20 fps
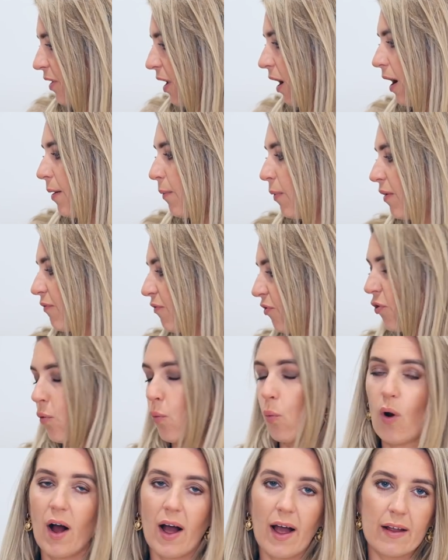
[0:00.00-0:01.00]
I went for the
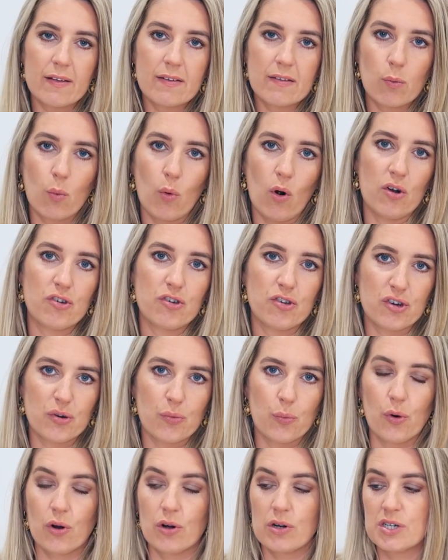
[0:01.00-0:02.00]
white washed
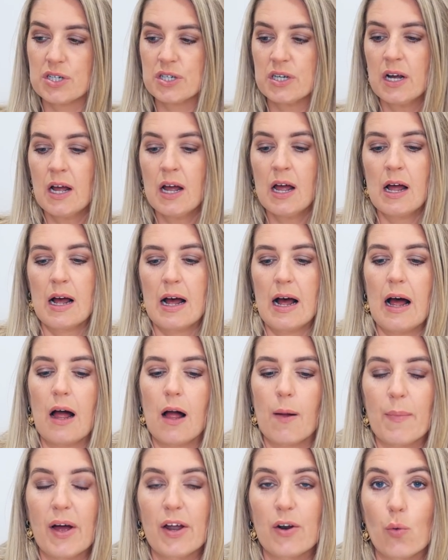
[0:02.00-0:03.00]
wood,
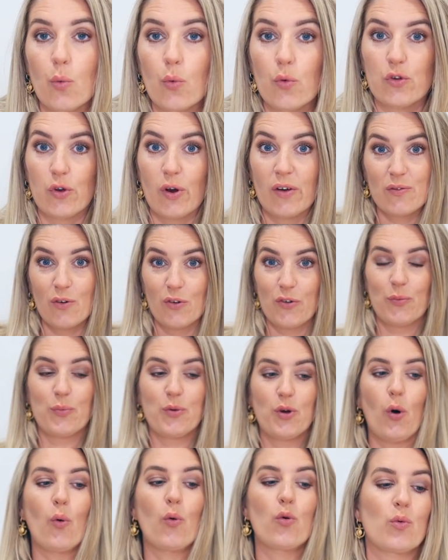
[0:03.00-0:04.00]
and also I've got
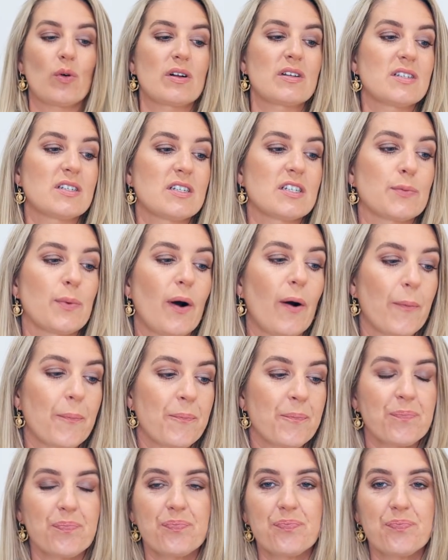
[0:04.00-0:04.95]
some gold ones as well.